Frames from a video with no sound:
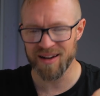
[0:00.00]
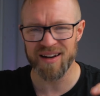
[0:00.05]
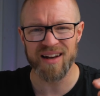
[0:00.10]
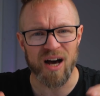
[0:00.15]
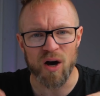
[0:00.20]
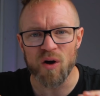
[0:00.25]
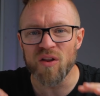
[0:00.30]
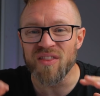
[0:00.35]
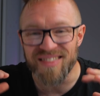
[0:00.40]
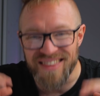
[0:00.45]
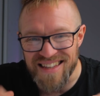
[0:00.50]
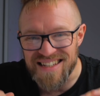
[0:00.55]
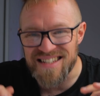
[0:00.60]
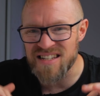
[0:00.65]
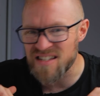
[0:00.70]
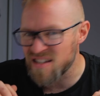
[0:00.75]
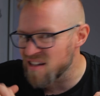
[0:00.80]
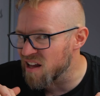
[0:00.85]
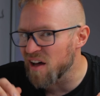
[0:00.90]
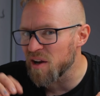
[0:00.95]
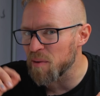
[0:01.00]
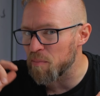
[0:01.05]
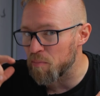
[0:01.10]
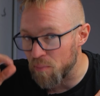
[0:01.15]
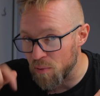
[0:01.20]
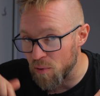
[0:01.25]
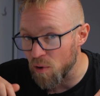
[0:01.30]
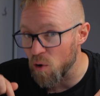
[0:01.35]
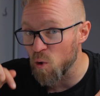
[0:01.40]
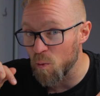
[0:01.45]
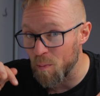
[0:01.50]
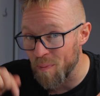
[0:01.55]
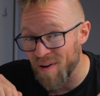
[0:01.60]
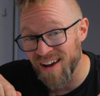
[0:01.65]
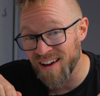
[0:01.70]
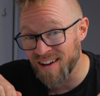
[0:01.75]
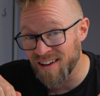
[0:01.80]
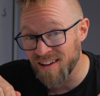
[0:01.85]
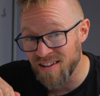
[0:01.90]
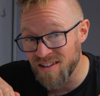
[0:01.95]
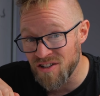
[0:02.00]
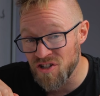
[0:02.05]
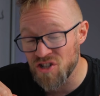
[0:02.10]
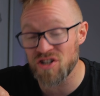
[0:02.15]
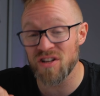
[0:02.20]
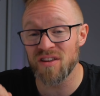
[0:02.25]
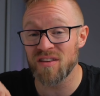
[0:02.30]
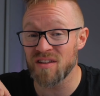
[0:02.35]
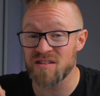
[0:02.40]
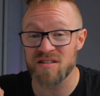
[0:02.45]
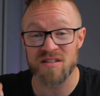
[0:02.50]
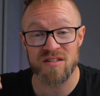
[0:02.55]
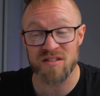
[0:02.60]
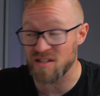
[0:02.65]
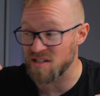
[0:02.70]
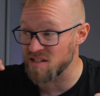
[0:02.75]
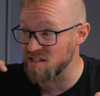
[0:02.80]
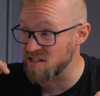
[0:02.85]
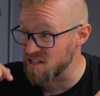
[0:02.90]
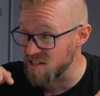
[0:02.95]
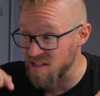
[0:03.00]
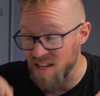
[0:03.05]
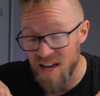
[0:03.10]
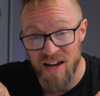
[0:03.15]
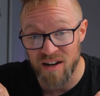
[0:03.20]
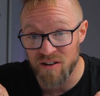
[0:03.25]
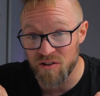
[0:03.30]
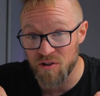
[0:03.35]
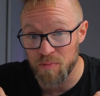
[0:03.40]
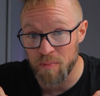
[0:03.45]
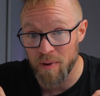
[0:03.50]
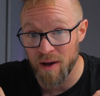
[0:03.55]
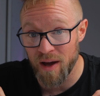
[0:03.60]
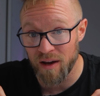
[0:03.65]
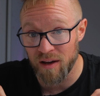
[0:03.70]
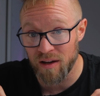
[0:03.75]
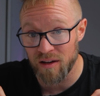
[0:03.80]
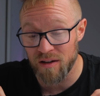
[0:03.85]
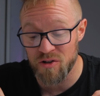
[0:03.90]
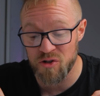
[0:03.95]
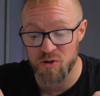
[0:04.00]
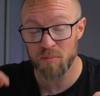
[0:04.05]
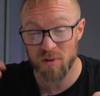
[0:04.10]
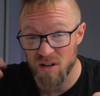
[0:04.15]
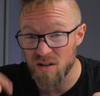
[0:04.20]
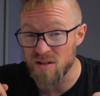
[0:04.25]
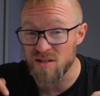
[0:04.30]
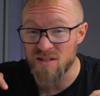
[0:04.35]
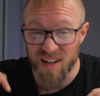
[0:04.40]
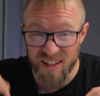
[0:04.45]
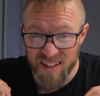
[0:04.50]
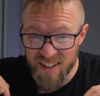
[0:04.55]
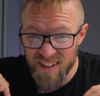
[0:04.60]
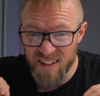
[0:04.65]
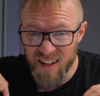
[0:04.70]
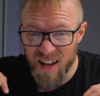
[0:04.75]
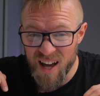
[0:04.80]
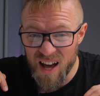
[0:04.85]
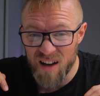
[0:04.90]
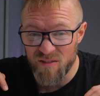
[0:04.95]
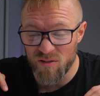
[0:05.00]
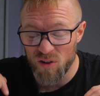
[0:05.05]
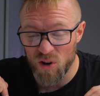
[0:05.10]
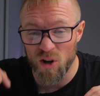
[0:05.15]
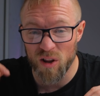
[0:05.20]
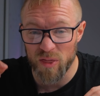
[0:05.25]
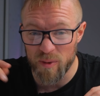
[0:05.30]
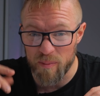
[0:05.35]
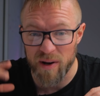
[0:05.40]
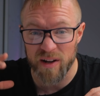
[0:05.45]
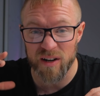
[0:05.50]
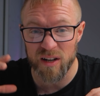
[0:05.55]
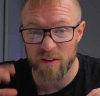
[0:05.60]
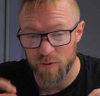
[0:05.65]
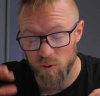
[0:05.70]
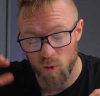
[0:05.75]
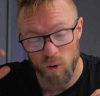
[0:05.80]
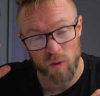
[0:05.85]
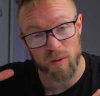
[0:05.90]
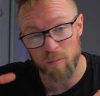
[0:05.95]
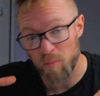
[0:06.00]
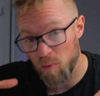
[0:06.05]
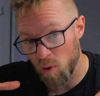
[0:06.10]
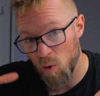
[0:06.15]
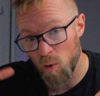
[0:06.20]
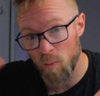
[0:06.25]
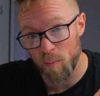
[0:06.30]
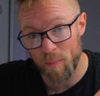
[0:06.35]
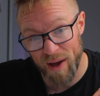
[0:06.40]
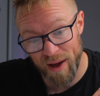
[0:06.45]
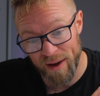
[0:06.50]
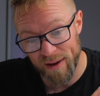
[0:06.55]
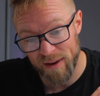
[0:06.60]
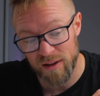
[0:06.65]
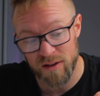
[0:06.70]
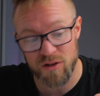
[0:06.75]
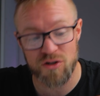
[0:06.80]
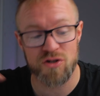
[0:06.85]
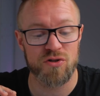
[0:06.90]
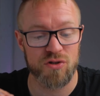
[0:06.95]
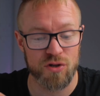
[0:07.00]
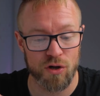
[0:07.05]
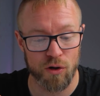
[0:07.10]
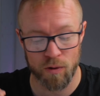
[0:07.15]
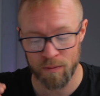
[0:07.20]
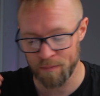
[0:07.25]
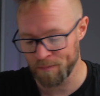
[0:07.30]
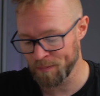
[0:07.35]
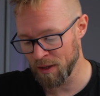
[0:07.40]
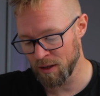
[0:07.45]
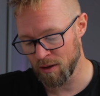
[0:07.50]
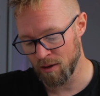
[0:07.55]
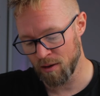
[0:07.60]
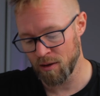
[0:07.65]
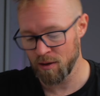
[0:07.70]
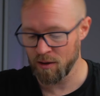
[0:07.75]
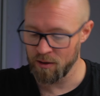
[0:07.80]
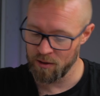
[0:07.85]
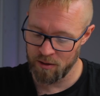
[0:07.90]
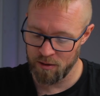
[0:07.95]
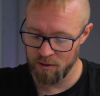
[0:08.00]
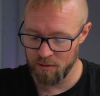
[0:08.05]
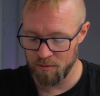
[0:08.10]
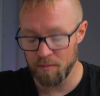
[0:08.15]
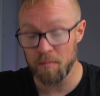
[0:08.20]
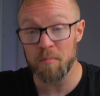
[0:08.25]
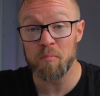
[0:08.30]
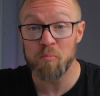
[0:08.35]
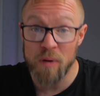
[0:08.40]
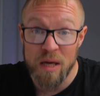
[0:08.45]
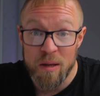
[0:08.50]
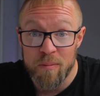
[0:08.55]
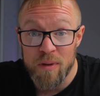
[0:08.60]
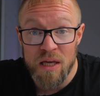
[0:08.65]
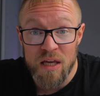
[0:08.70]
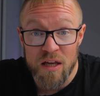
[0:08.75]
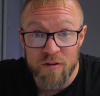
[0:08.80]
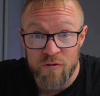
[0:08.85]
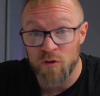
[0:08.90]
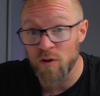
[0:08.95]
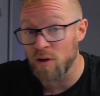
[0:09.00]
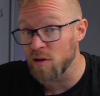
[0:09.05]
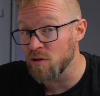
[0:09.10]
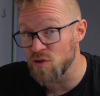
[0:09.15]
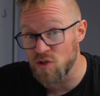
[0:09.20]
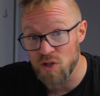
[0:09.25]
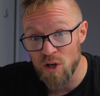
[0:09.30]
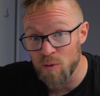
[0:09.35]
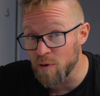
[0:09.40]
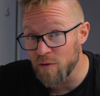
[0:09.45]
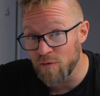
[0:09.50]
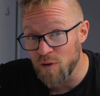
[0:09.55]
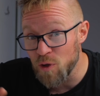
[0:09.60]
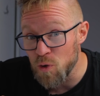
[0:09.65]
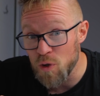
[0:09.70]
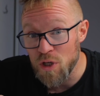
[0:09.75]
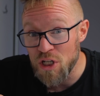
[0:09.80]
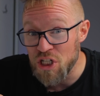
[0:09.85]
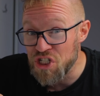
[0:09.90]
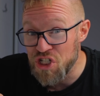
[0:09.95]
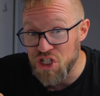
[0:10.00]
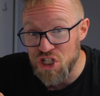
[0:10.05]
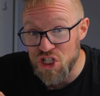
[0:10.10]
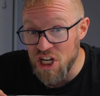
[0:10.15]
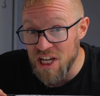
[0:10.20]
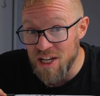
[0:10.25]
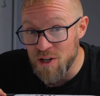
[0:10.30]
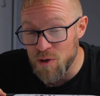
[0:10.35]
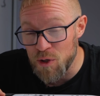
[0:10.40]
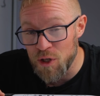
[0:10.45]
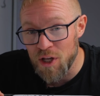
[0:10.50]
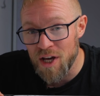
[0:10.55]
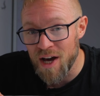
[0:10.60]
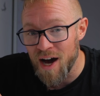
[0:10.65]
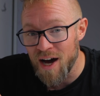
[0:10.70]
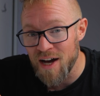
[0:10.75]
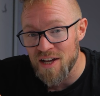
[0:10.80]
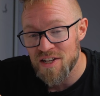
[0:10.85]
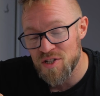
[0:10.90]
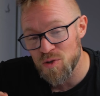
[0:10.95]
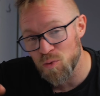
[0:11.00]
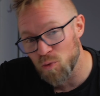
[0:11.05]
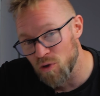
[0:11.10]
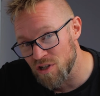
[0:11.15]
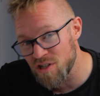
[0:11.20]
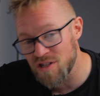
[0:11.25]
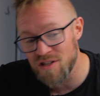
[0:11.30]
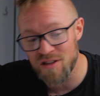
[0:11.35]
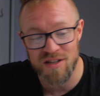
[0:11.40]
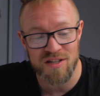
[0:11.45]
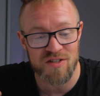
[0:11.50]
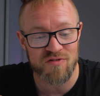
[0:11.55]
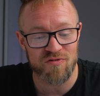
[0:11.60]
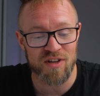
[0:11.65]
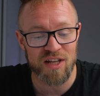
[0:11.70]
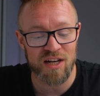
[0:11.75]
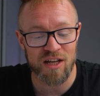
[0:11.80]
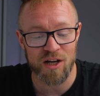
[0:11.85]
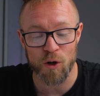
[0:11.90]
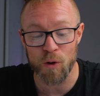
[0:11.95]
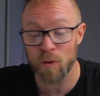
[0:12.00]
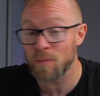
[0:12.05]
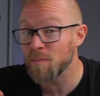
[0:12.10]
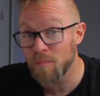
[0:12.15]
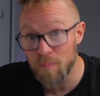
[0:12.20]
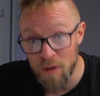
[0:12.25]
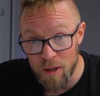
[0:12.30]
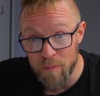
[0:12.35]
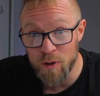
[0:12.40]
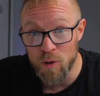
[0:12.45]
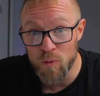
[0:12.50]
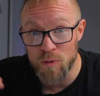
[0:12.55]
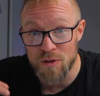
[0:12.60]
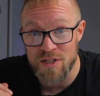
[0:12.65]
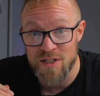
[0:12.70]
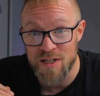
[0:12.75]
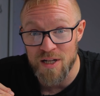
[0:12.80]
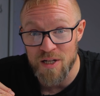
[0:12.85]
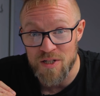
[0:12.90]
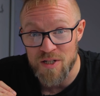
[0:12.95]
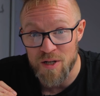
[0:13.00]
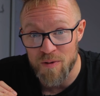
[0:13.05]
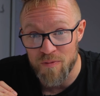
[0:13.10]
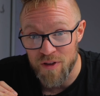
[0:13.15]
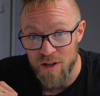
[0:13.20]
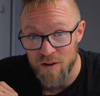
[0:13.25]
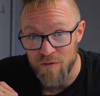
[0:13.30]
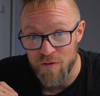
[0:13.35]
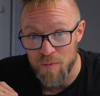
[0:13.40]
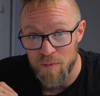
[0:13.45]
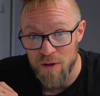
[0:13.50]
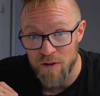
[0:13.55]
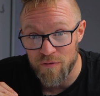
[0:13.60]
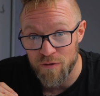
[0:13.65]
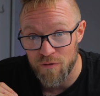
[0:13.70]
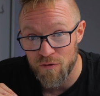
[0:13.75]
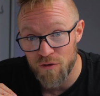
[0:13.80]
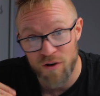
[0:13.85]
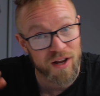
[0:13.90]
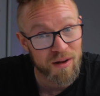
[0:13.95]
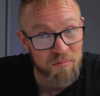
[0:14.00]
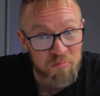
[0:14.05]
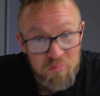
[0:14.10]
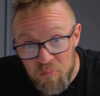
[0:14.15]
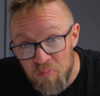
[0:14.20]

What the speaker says: Now, this is not a pro package, this is the standard package because I didn't have all the money for the pro package. So maybe if some of you Zhiyun guys watch this video, maybe you will send something for me for free.